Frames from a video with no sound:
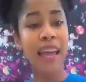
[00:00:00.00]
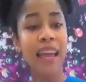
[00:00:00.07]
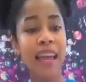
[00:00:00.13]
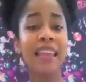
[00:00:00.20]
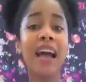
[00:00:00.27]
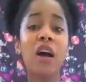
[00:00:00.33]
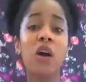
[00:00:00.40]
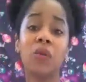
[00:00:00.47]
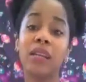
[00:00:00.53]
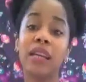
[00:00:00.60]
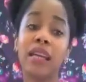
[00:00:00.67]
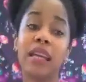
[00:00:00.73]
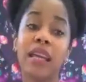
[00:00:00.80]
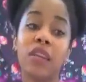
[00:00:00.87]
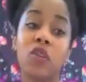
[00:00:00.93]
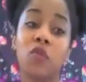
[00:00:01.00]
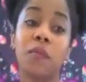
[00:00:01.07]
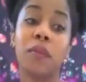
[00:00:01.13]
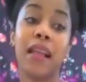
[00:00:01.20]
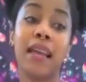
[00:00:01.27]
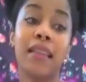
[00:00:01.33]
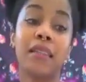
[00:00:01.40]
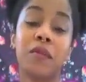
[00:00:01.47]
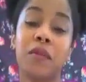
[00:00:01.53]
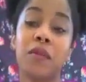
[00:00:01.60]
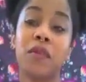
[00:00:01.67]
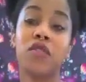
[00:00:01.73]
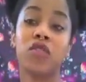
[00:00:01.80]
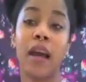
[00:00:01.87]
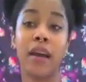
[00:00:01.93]
And not only can you play this with
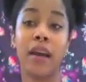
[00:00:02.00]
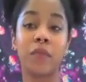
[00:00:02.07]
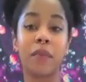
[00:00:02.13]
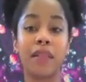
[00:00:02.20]
your child,